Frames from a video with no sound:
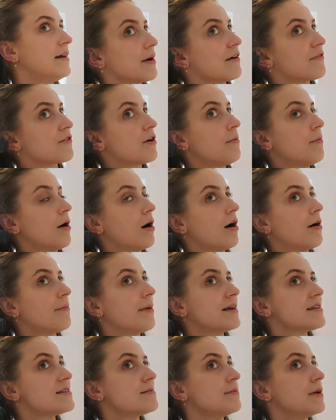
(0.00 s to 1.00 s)
I've come home,
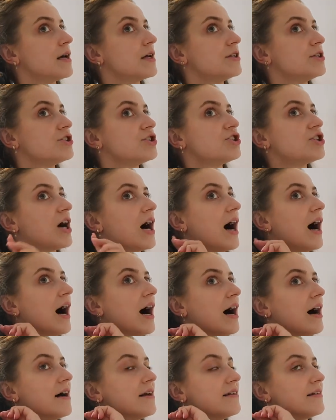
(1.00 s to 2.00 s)
had some lunch,
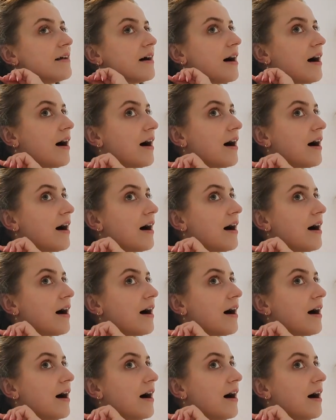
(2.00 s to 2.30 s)
and